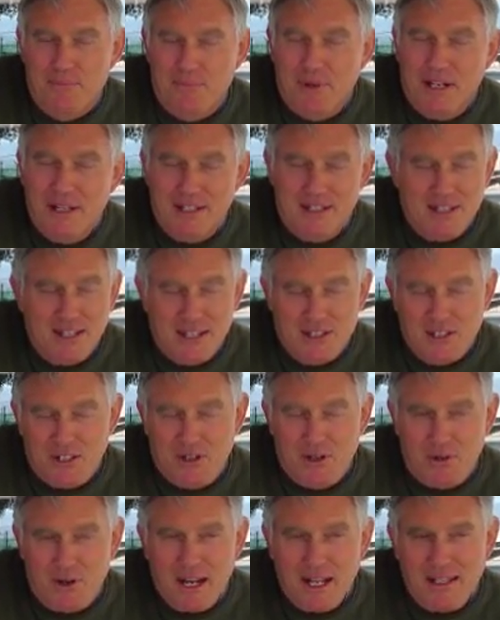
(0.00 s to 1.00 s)
but it's a
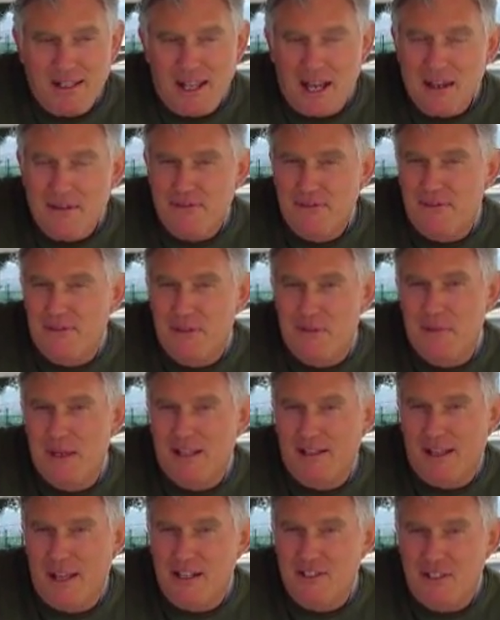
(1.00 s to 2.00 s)
great life. You
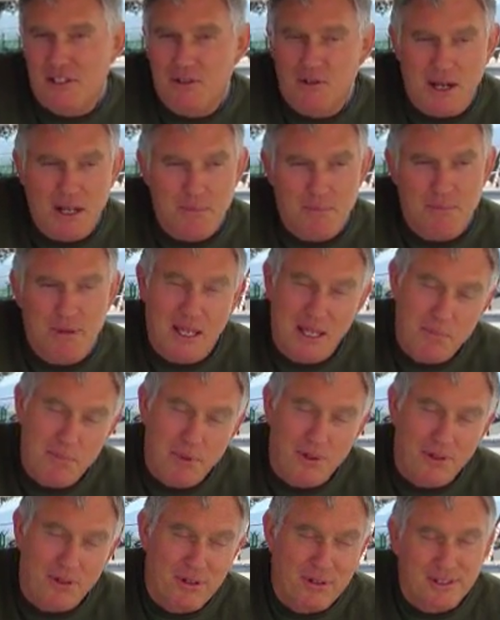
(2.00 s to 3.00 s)
meet lots of great
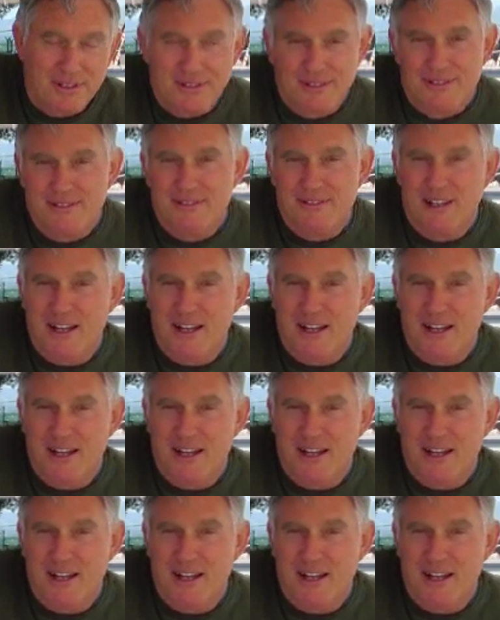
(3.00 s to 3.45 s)
people and